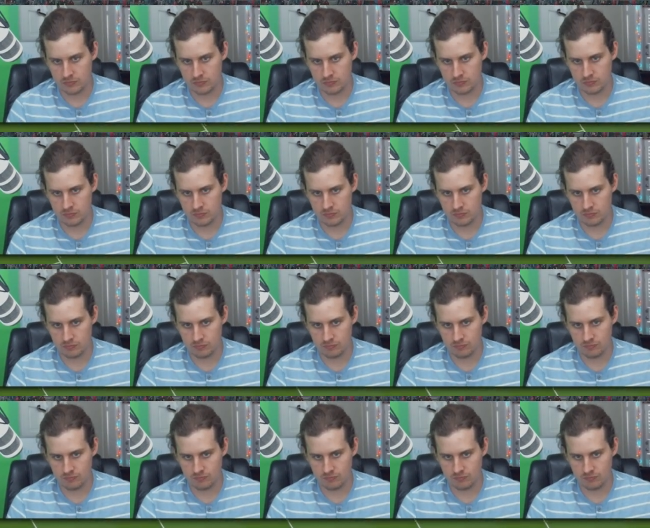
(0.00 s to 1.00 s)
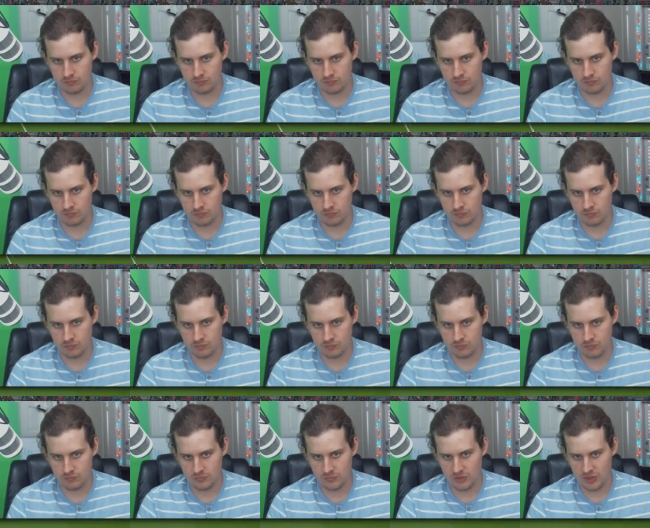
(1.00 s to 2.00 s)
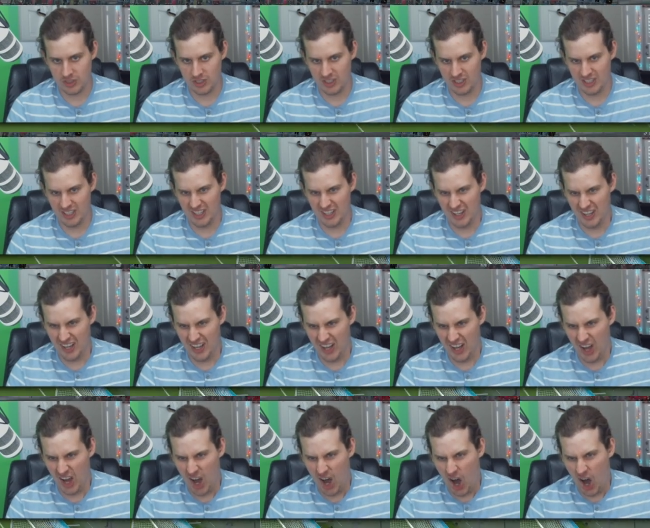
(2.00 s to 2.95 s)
(no one is talking)